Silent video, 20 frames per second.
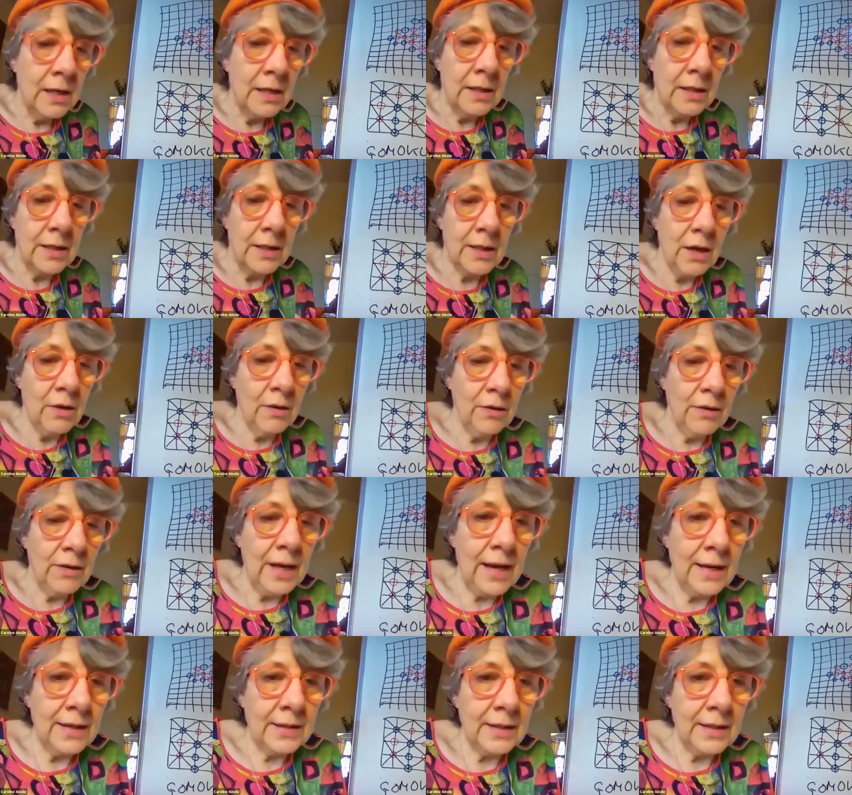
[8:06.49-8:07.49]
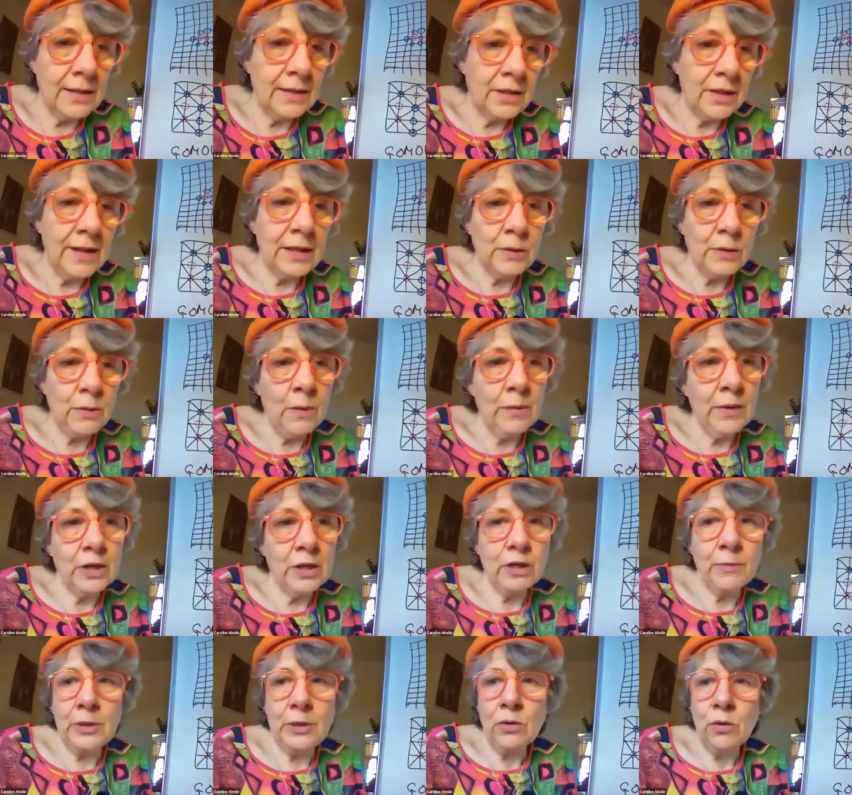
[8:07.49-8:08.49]
So that's so that's what we're
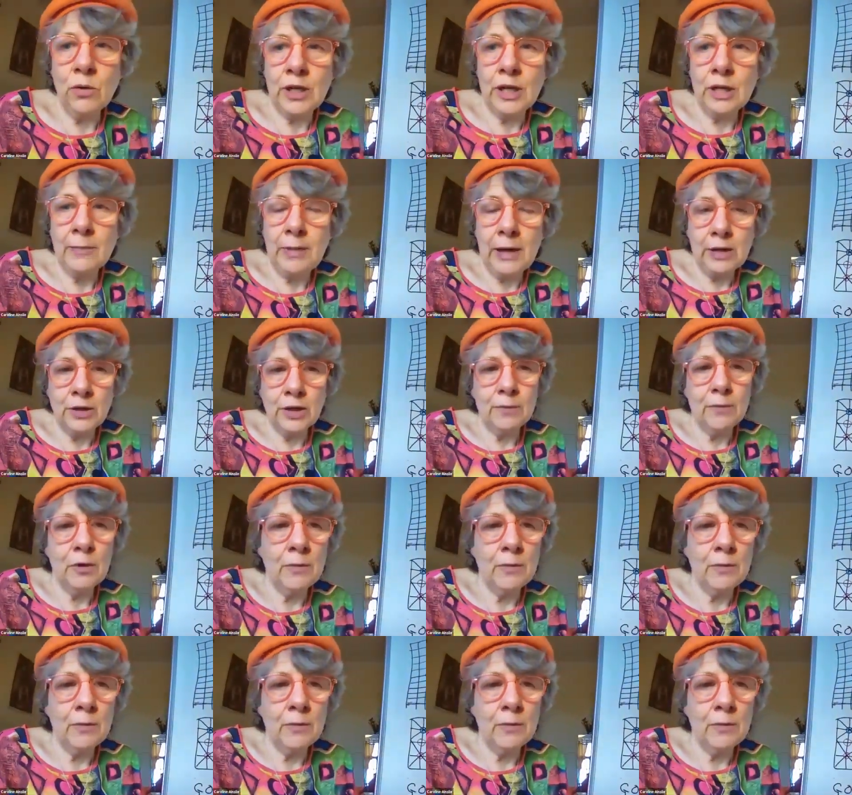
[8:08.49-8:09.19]
going to be talking about tomorrow